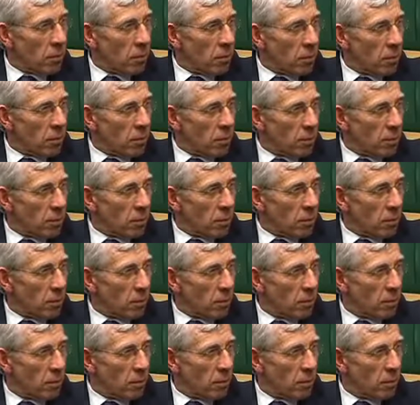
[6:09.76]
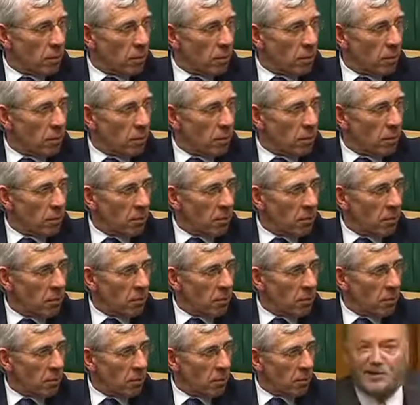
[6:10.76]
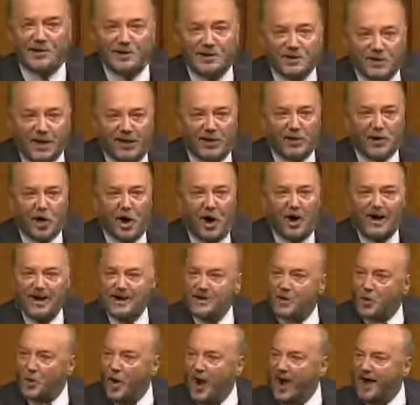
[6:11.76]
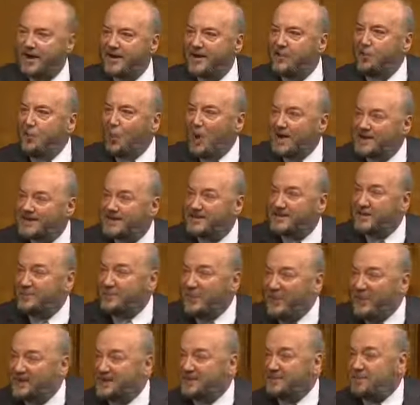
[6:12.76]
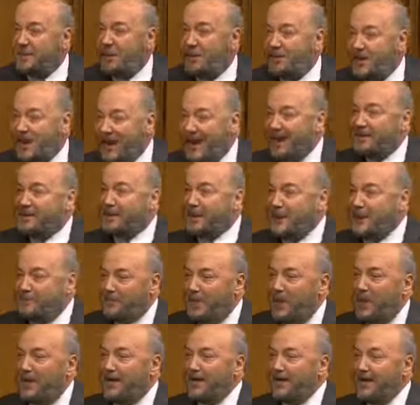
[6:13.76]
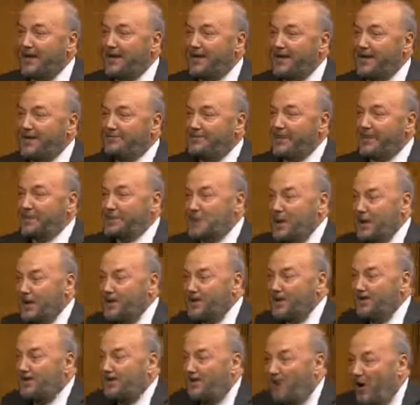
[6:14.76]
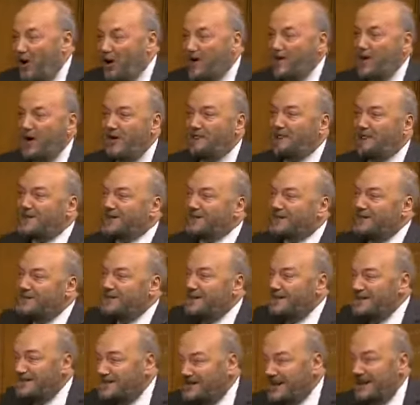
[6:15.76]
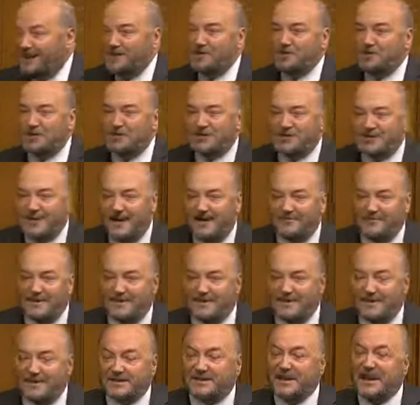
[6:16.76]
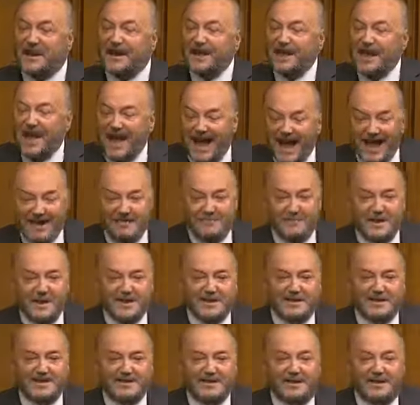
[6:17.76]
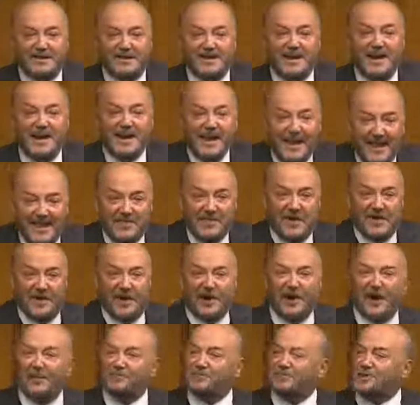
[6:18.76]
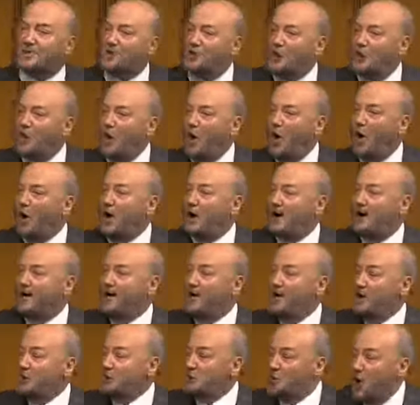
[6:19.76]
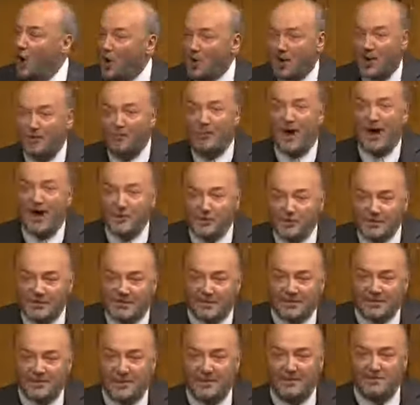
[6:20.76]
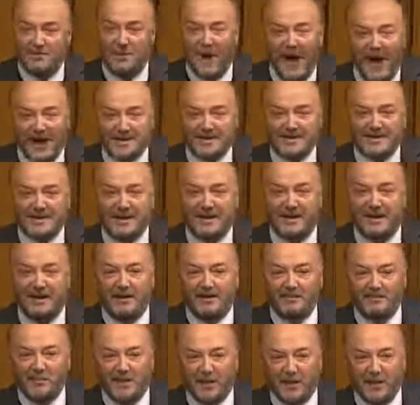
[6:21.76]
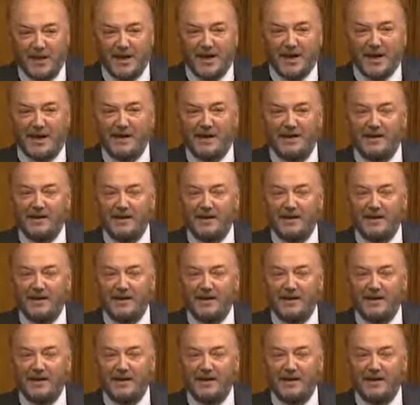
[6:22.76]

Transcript: That the principal gatekeeper to the Chilcot inquiry was the principal gatekeeper between the Foreign Office and the intelligence services and ministers in the run-up to the war. Talk about parti pris.